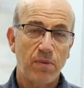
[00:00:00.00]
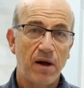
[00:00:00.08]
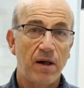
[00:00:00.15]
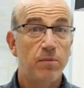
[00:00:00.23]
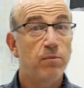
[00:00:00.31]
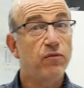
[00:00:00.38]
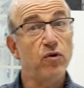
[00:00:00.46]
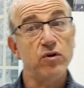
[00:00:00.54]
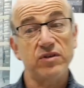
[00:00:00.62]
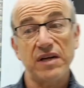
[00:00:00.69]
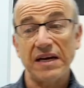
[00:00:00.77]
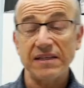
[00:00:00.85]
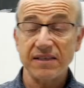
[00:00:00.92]
I'll first
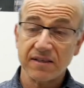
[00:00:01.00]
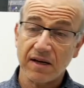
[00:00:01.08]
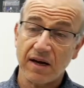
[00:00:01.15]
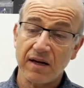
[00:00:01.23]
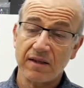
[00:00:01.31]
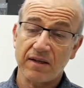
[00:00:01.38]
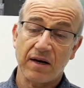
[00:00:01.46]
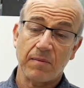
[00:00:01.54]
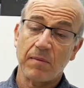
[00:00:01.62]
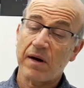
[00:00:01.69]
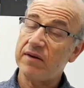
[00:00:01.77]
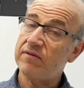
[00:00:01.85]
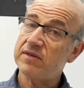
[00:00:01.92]
unstain it, then I
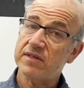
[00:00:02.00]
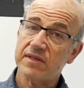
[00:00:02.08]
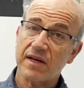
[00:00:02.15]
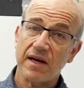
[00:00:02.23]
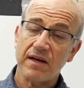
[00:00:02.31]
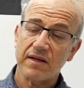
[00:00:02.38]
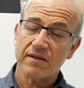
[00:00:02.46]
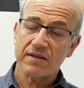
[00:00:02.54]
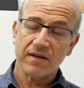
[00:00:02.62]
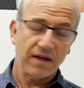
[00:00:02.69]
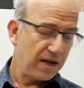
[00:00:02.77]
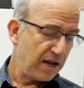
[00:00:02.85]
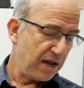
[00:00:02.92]
might even stain it.
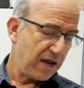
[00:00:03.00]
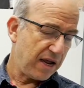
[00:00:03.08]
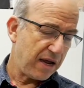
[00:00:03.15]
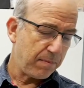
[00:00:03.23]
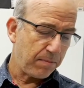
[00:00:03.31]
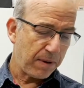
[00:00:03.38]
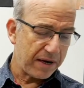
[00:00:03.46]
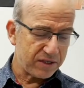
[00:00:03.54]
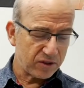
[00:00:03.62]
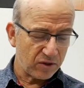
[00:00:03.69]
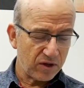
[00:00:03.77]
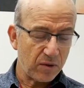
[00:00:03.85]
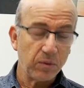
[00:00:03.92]
And based
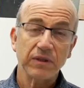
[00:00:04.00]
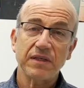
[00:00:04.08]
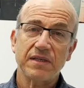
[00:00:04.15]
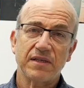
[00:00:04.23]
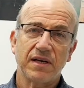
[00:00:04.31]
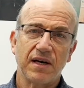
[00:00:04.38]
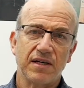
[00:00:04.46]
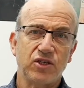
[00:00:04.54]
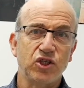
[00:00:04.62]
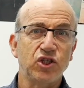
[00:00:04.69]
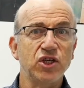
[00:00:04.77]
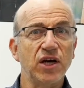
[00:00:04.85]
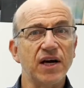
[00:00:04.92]
on that, we'll discuss,
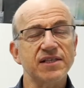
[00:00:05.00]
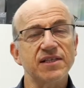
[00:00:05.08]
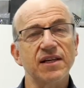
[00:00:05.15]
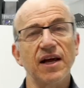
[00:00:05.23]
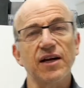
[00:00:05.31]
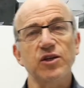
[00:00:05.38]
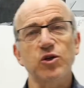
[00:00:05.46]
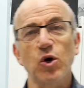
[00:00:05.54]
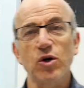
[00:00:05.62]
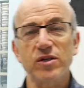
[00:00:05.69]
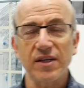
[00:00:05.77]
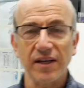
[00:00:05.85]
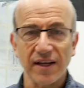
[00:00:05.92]
just like
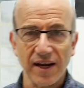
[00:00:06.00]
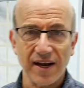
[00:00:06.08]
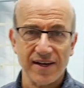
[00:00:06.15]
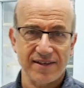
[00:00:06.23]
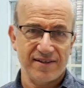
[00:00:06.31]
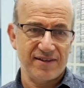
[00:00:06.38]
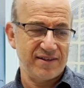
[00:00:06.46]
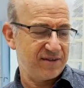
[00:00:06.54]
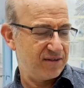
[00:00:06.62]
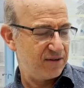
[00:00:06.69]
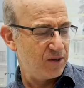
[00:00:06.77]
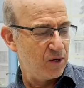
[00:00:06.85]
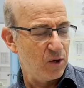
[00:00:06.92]
dogs and cats.
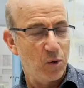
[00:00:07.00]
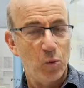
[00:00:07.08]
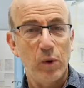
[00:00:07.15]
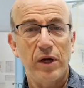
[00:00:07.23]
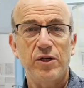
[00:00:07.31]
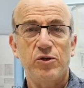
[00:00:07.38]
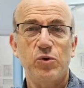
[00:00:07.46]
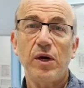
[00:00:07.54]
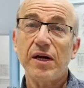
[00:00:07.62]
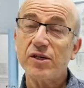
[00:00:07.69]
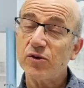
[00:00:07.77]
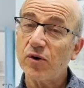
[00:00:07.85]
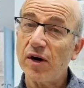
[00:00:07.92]
We can do
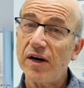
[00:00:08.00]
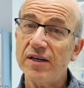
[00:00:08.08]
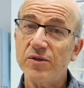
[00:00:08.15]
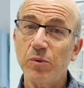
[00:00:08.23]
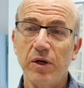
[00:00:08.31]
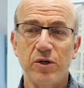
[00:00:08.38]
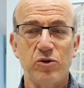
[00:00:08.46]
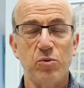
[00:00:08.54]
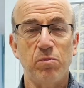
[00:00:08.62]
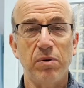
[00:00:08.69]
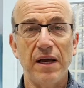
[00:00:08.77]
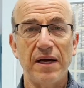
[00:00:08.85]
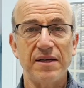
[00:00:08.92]
x-rays, we can do
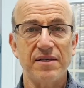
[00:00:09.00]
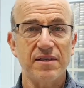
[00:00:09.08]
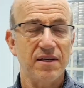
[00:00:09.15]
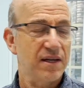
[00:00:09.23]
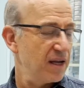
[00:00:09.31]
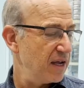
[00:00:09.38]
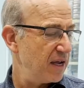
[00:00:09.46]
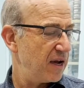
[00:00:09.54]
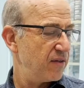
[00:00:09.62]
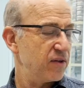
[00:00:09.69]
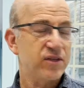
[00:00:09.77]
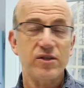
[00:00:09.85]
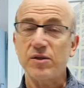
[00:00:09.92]
bloods, and
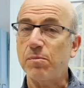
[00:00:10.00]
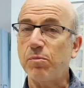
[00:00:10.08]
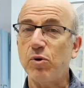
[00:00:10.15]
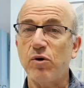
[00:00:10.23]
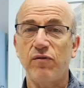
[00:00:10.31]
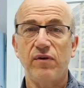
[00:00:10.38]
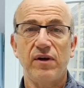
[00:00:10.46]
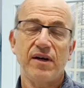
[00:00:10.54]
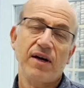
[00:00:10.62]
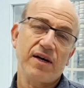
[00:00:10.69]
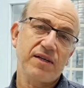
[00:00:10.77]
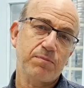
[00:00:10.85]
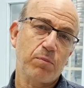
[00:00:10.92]
this is a perfect
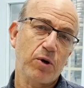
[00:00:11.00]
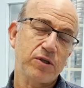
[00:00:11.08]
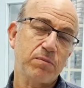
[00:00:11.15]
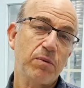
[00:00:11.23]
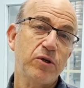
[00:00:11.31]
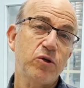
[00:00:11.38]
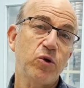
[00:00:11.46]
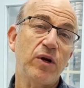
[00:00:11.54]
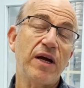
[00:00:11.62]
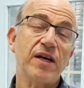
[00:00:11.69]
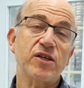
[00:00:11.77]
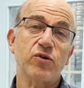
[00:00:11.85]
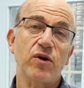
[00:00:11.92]
case, possibly do an
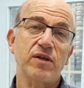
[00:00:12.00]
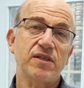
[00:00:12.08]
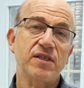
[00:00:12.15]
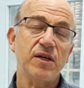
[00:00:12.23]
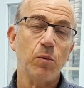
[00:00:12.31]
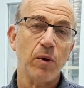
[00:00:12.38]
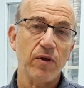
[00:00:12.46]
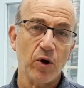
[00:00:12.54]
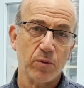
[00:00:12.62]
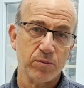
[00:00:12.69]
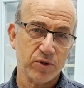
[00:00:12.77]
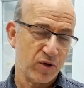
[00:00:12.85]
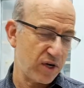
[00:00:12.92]
x-ray and see where the
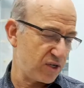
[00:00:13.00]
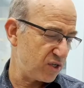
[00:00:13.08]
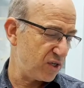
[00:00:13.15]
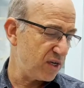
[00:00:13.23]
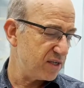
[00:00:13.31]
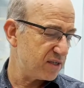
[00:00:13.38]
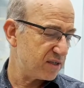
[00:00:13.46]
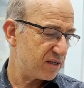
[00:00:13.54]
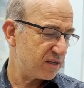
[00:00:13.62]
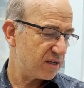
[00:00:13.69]
obstruction is.